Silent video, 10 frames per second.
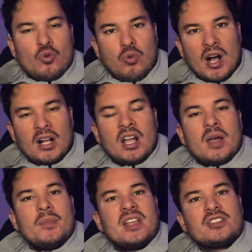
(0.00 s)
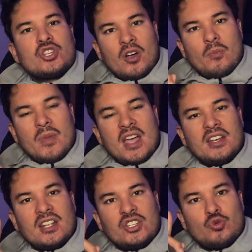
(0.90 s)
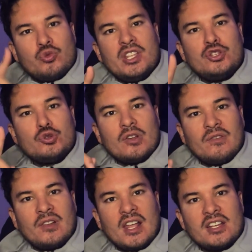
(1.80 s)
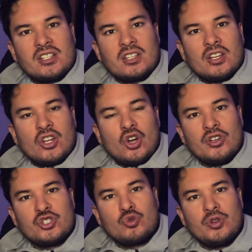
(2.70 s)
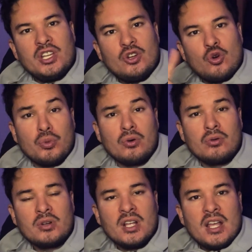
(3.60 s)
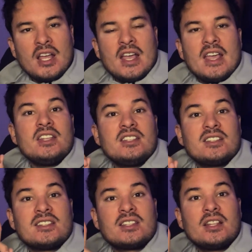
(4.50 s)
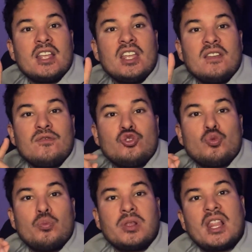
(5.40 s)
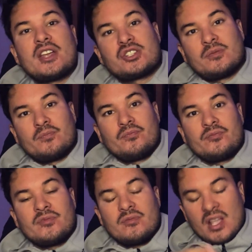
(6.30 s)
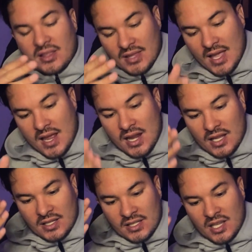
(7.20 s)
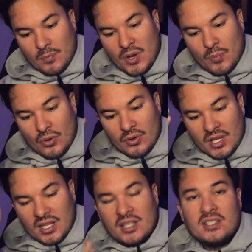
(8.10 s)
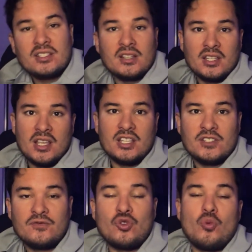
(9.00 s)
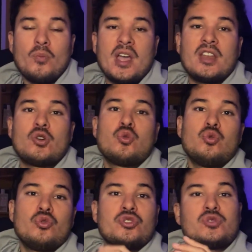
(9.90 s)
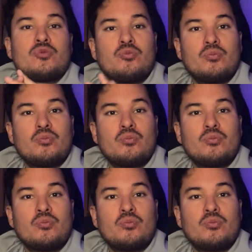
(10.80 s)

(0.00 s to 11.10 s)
Why? Because a man that is weak to the flesh, the screen, or porn is a slave to pleasure. And that, simply put, is the case for a man who's